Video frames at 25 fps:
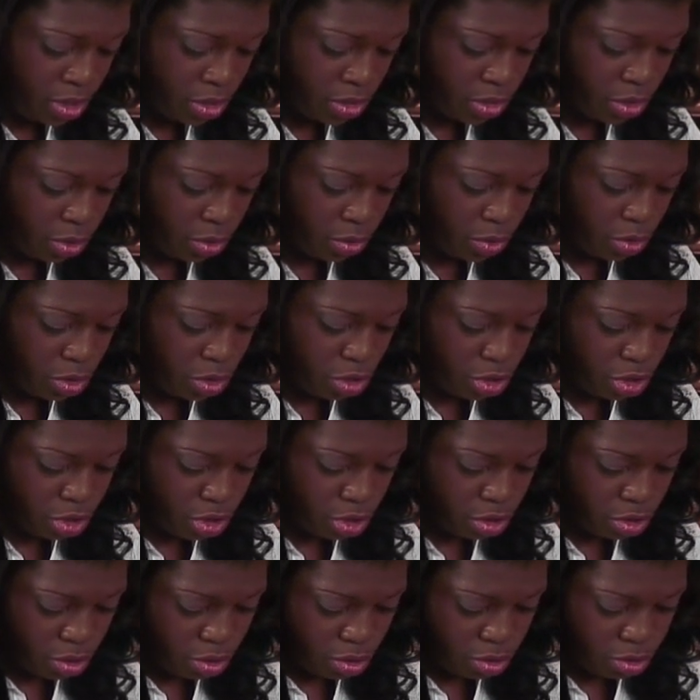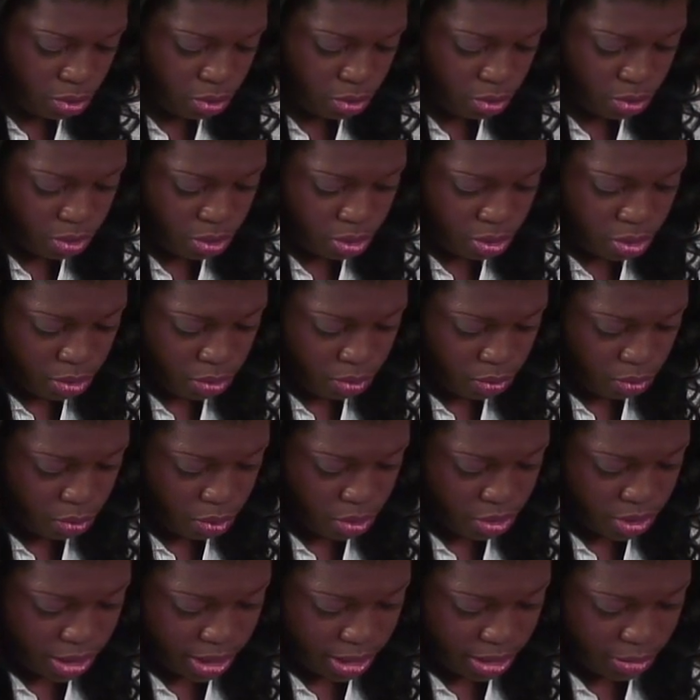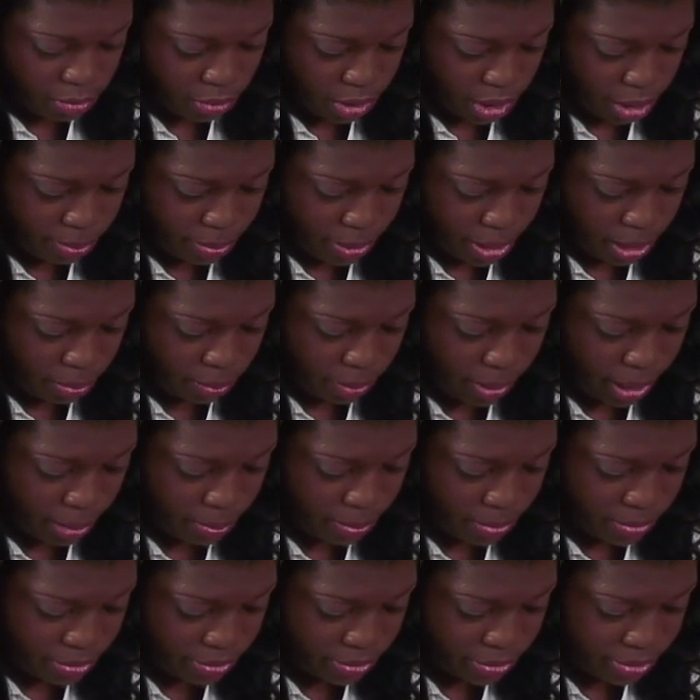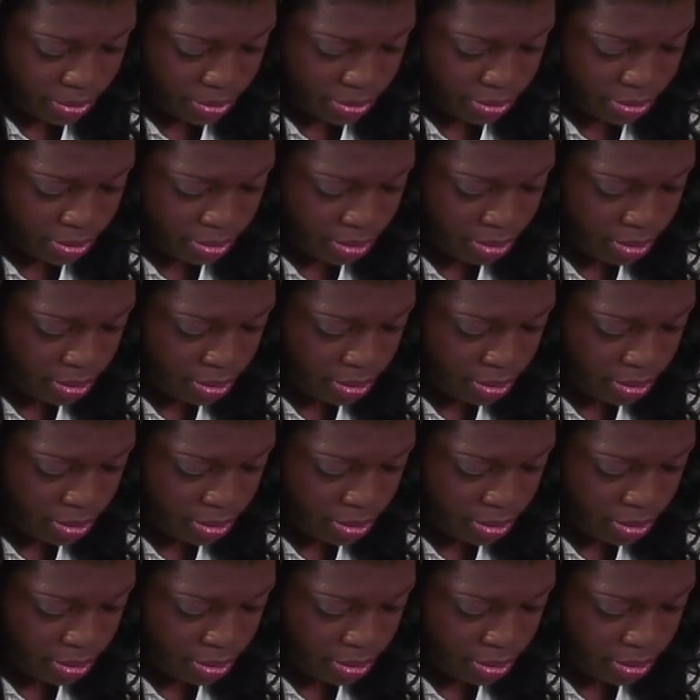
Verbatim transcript: So two roasted red bell peppers.